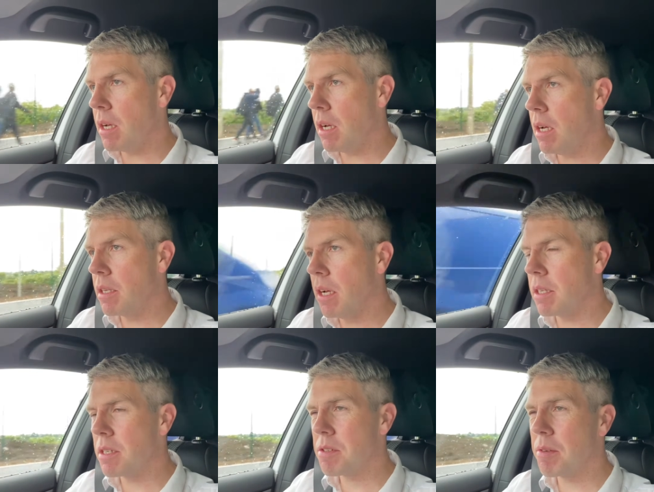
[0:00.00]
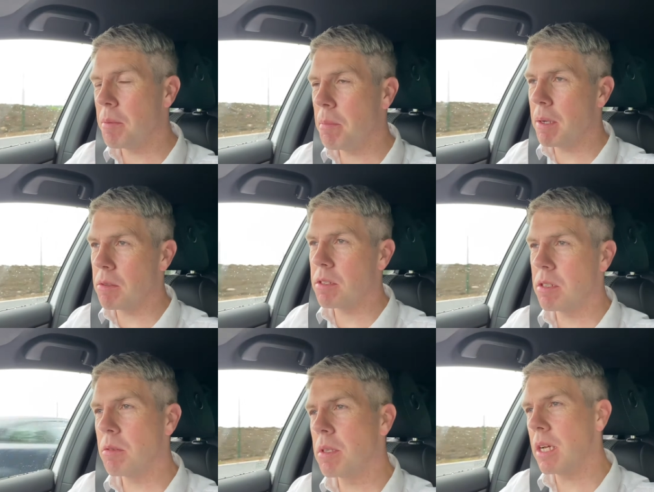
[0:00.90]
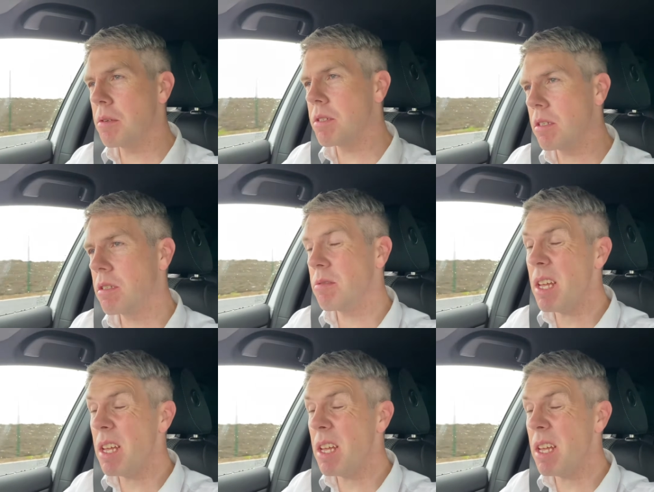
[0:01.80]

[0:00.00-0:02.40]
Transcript: on Hondas from about 2000,